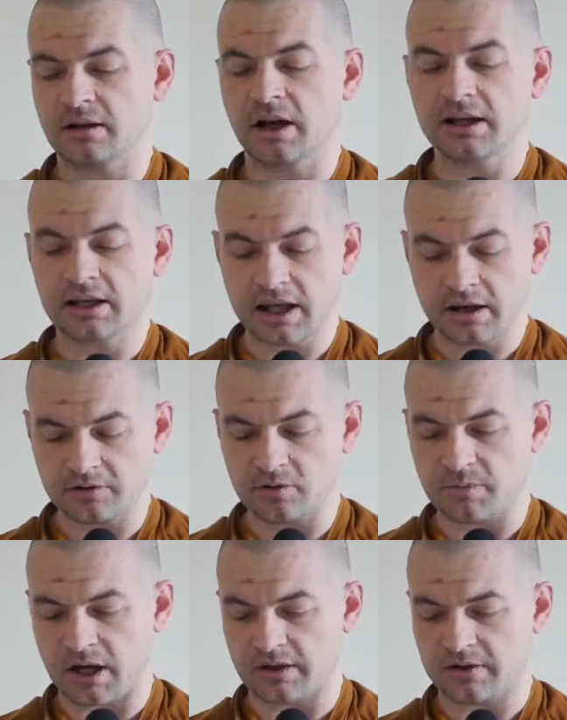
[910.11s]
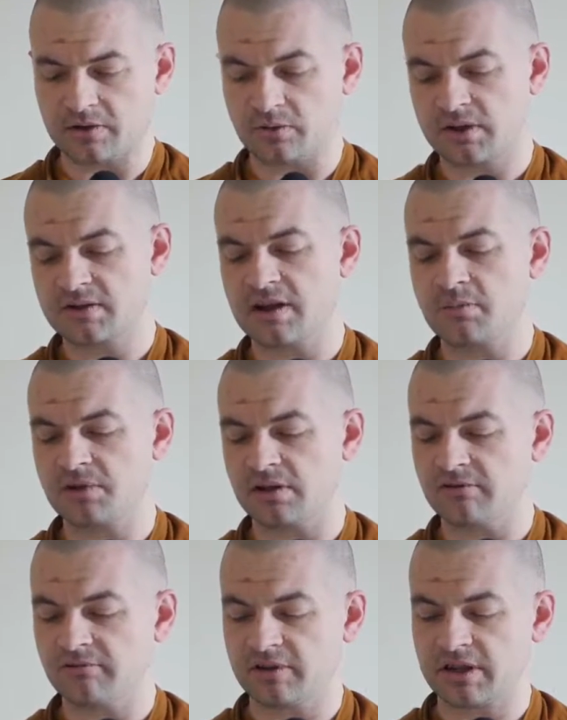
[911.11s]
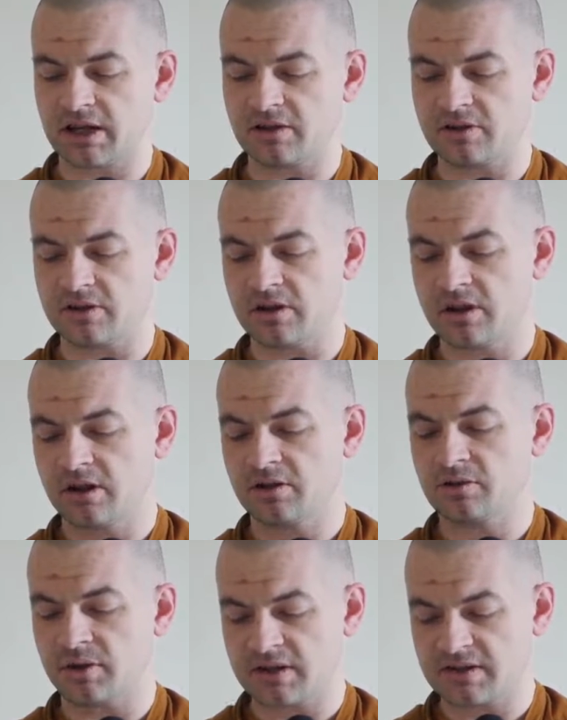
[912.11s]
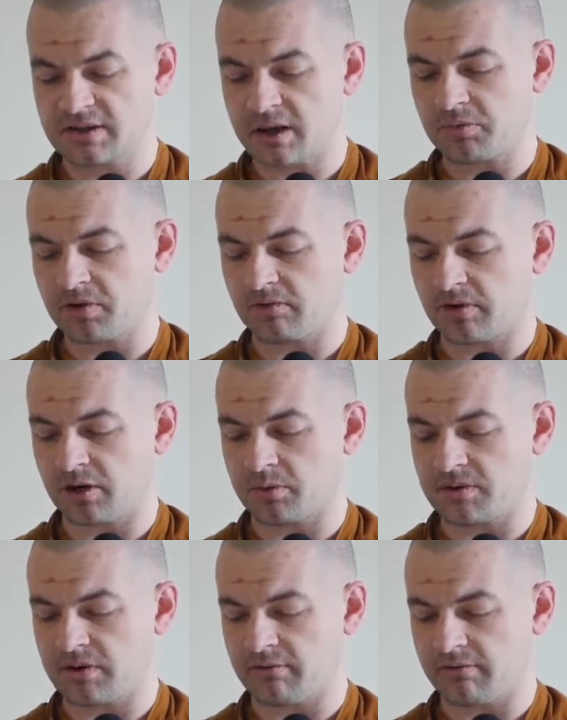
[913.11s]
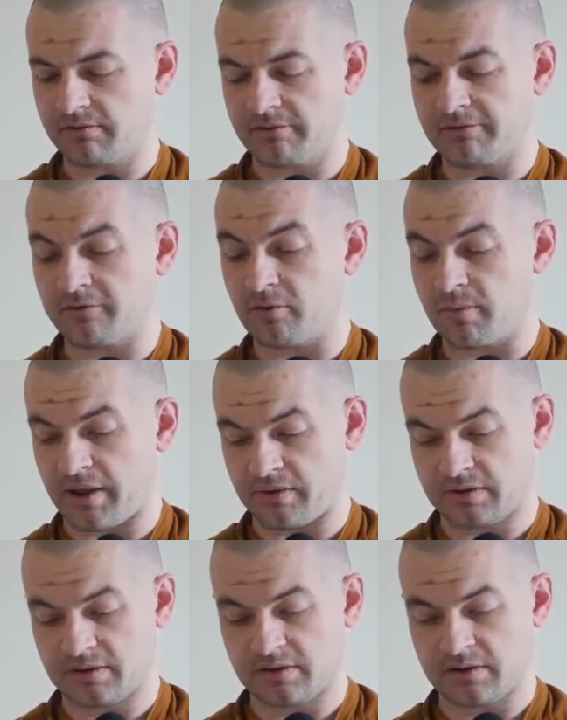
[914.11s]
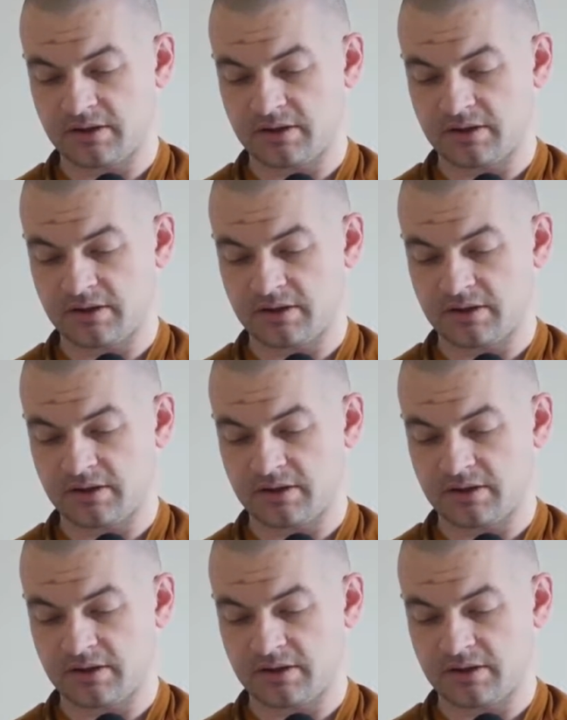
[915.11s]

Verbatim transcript: I allow you monks to accept an invitation to accept a requisite for 4 months.